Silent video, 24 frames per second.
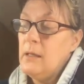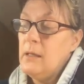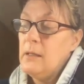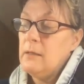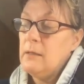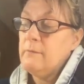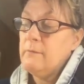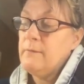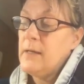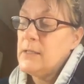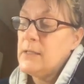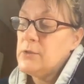
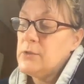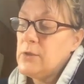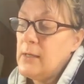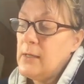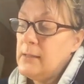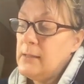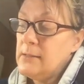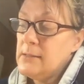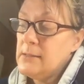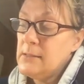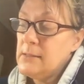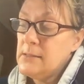If
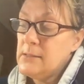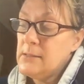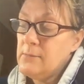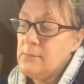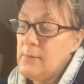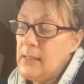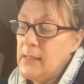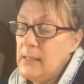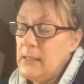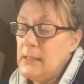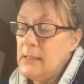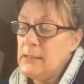hydrolysis
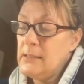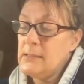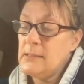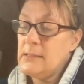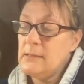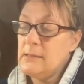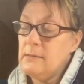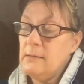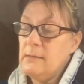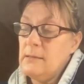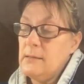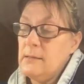rate
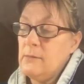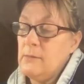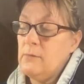is